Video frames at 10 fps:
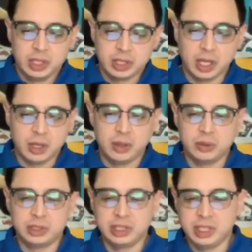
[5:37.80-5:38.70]

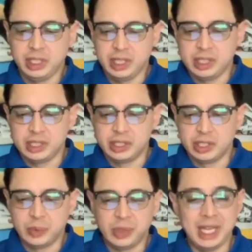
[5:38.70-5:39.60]
Takotsky is a
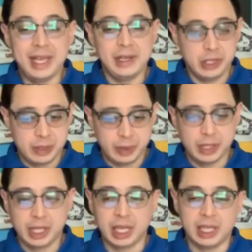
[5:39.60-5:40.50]
somewhat angry
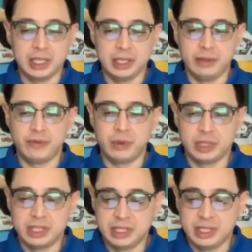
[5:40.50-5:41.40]
spirit guide,
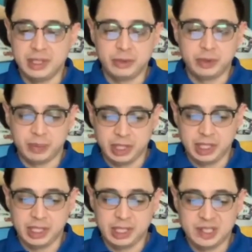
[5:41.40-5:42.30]
enforces
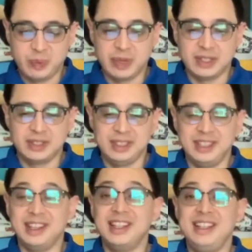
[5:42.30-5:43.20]
discipline, especially
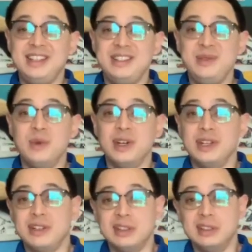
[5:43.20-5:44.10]
in lazy
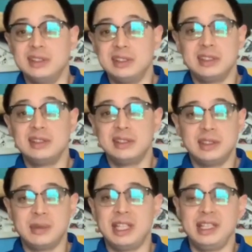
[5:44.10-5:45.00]
workers.
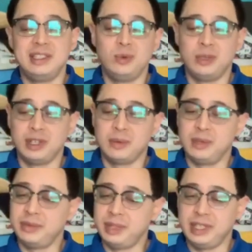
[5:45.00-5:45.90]
I'm not a lazy worker,
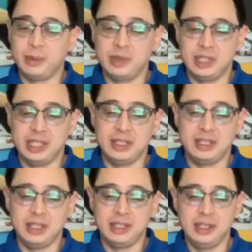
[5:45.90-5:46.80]
but man, I've been lazy
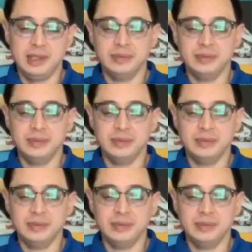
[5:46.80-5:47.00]
lately.